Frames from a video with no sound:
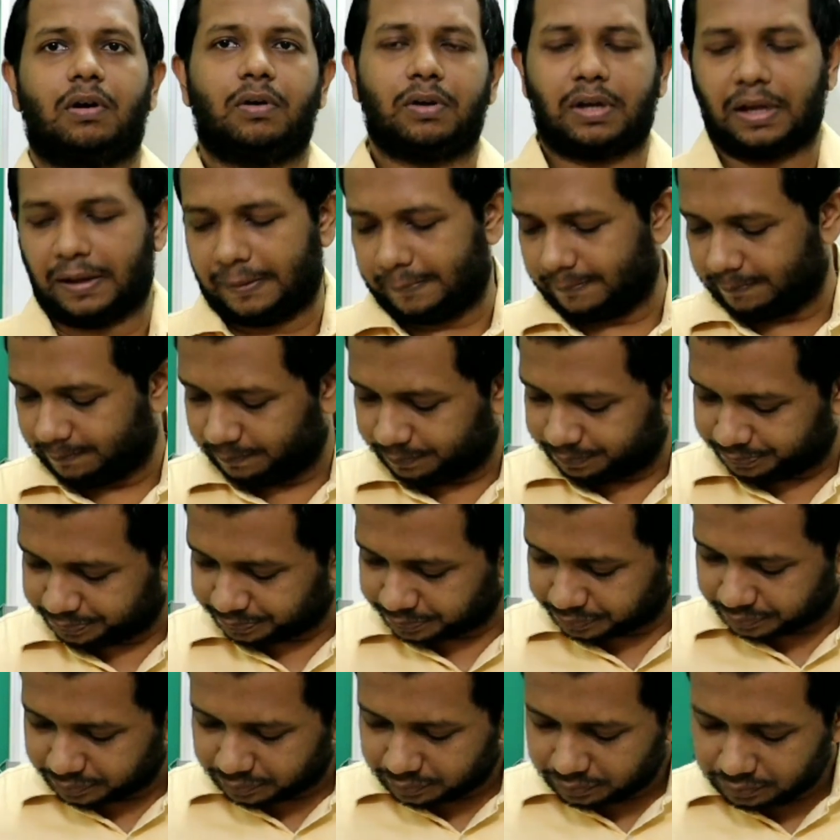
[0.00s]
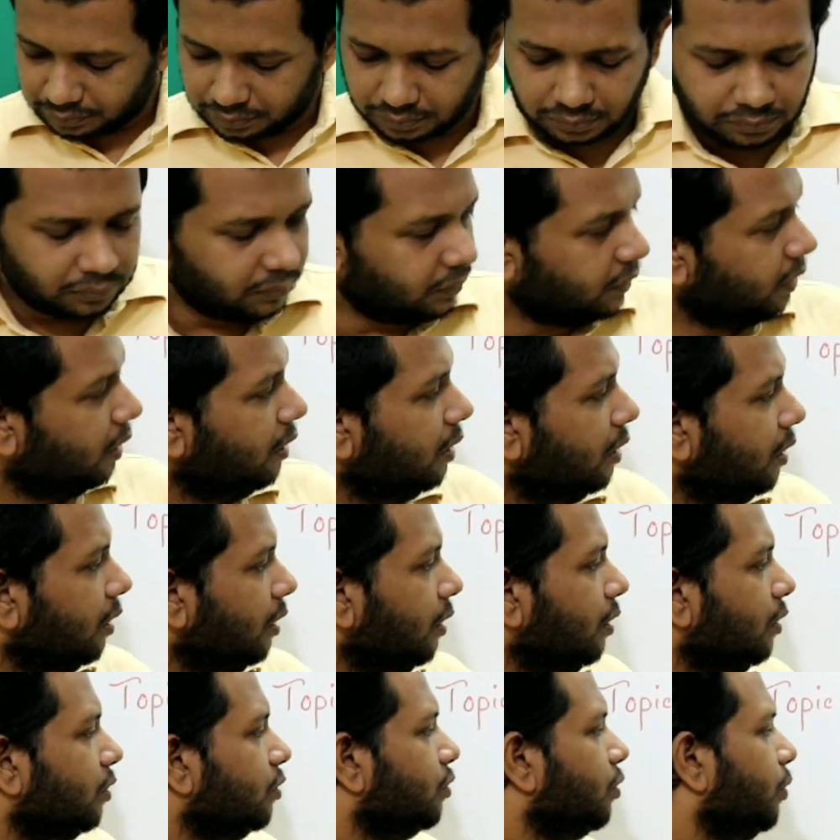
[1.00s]
Okay,
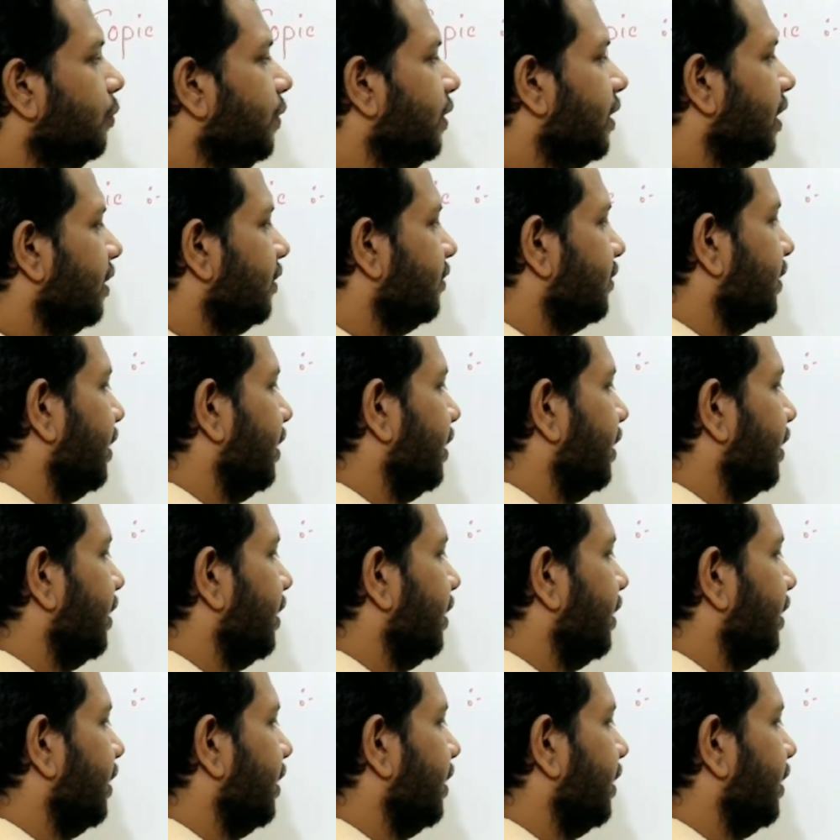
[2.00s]
so we can